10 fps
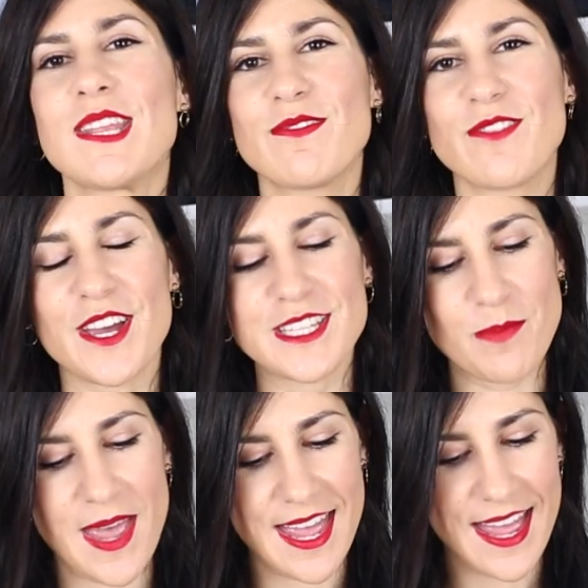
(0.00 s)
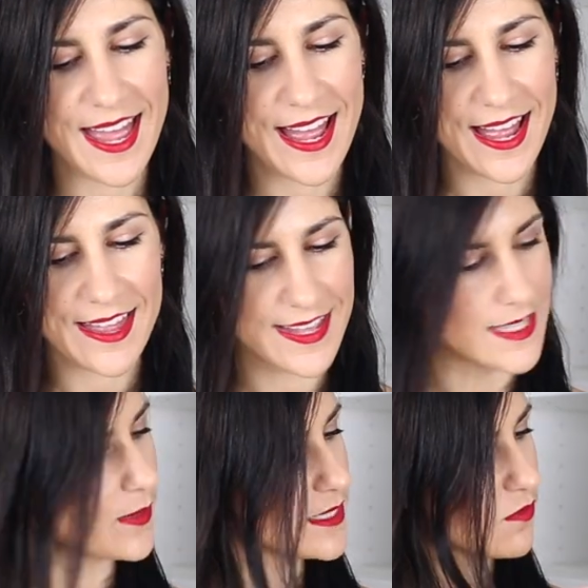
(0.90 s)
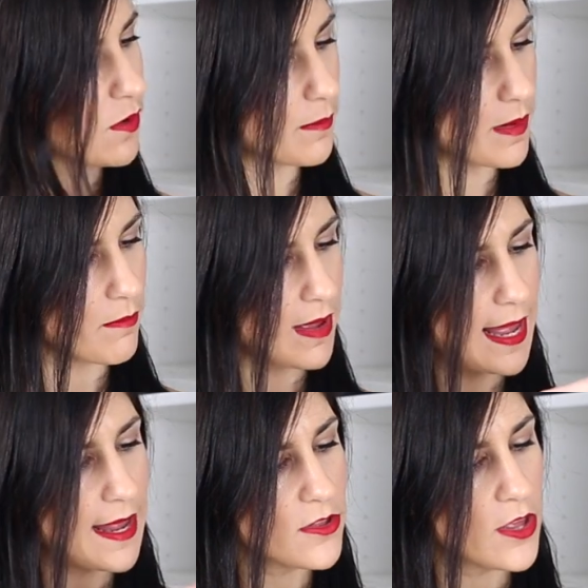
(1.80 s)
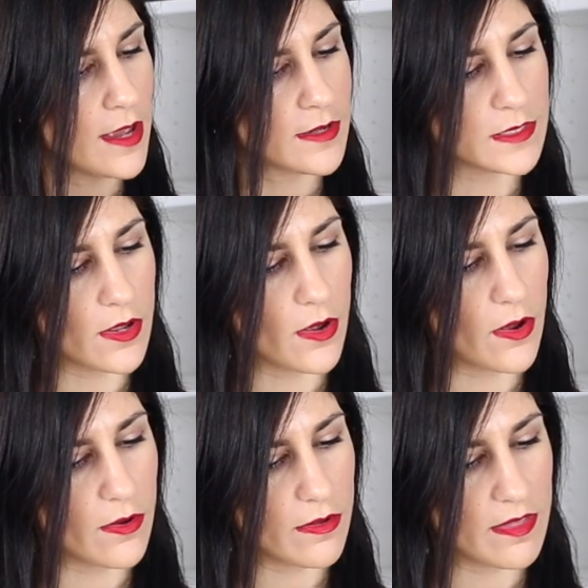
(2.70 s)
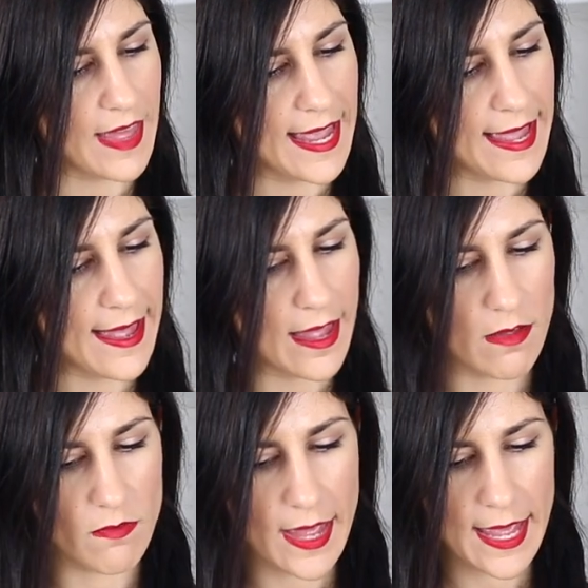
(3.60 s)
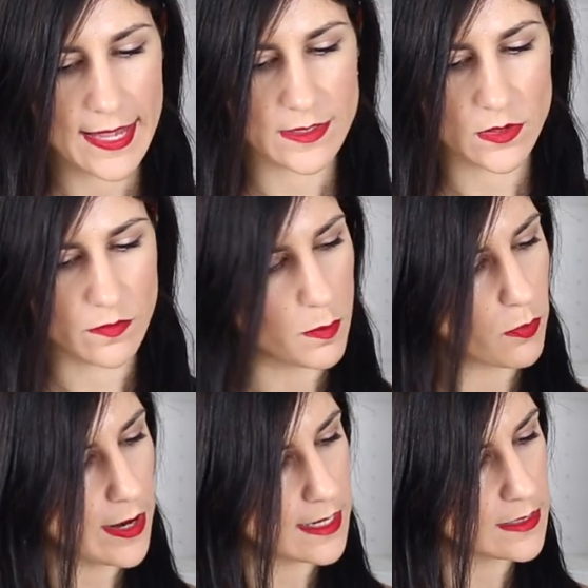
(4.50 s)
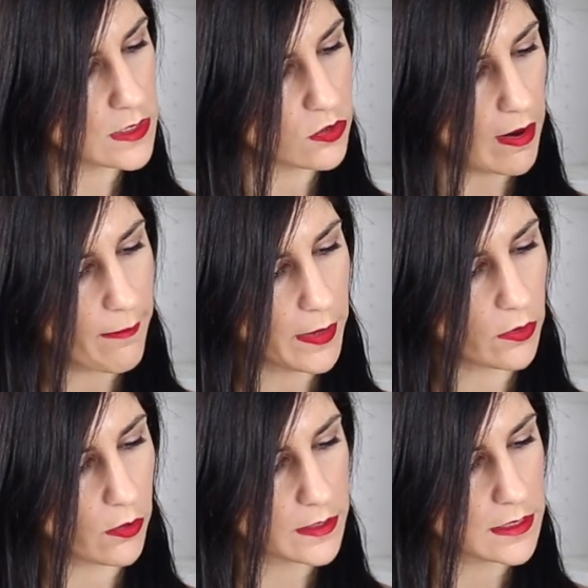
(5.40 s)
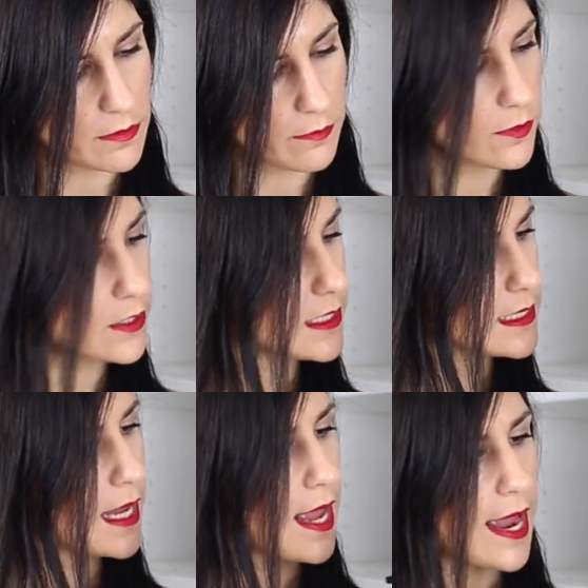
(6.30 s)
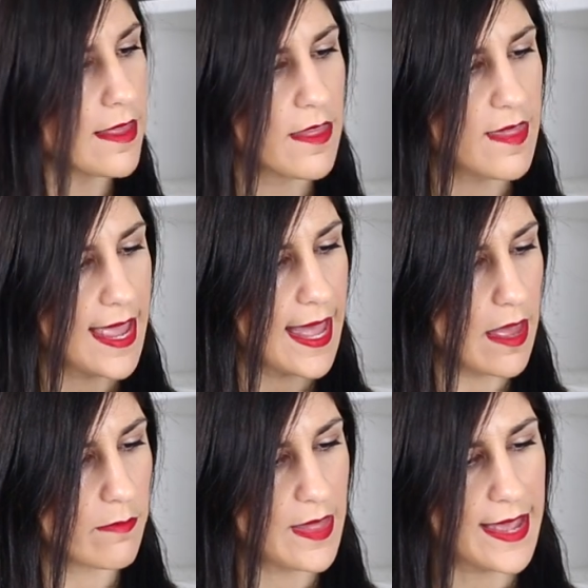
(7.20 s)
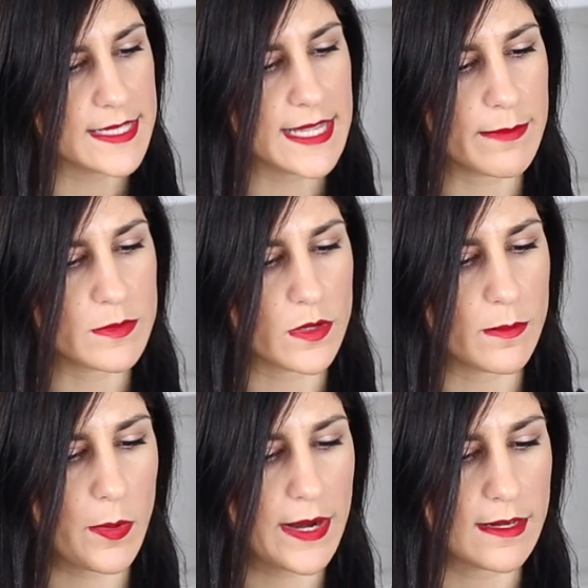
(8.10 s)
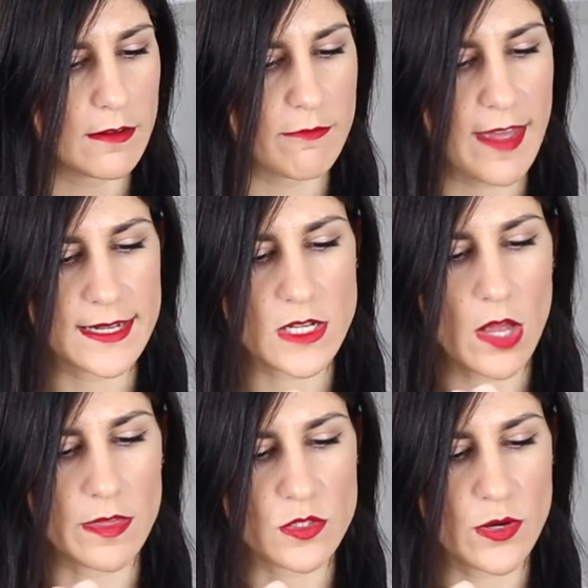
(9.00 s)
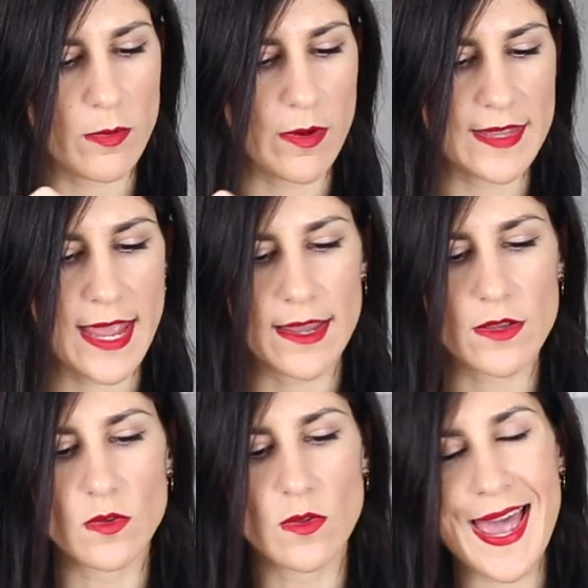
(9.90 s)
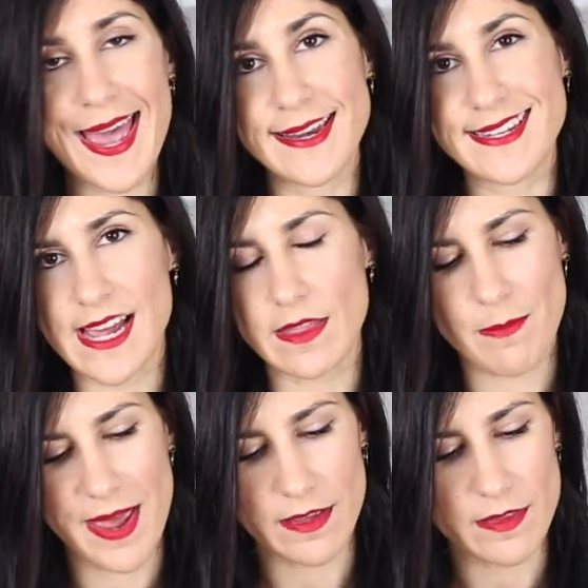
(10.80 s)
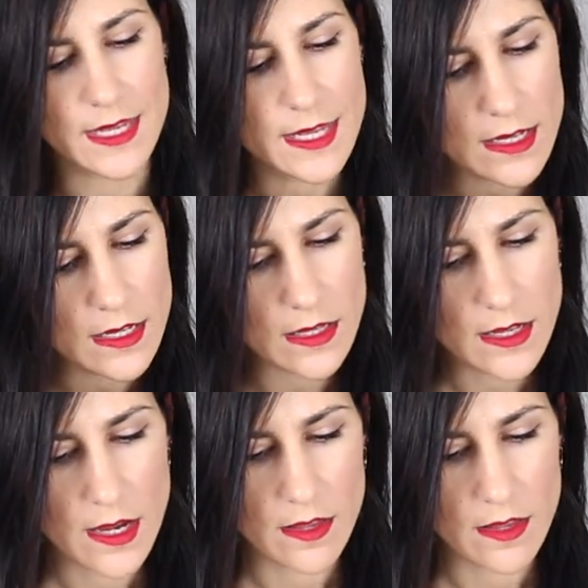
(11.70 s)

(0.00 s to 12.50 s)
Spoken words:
The first pair are these ones from Maj. So they have a sort of a braided strap across the foot, and then they have that same sort of braided effect on the strap around the ankle and down the back of the heel.